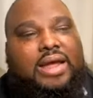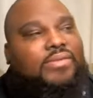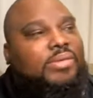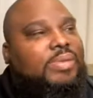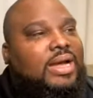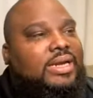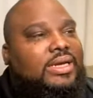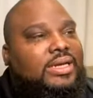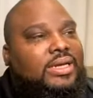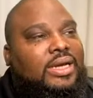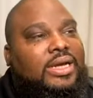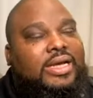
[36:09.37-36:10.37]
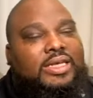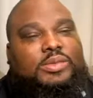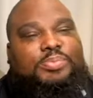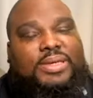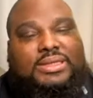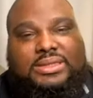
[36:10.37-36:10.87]
everybody is
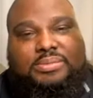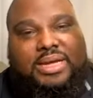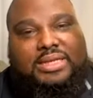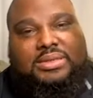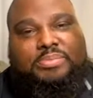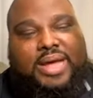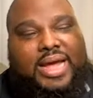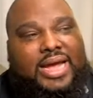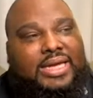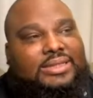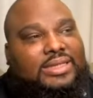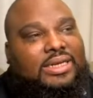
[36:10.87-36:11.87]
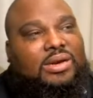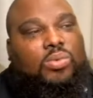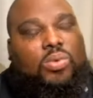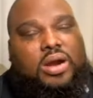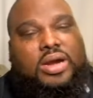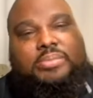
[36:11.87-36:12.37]
pissed about the past and they're
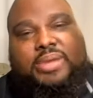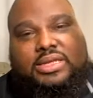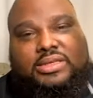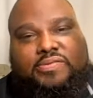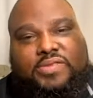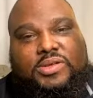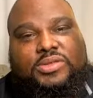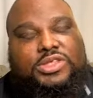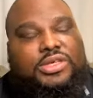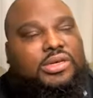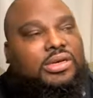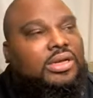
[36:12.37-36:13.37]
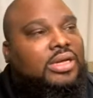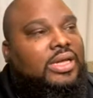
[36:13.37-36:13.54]
worried about the future.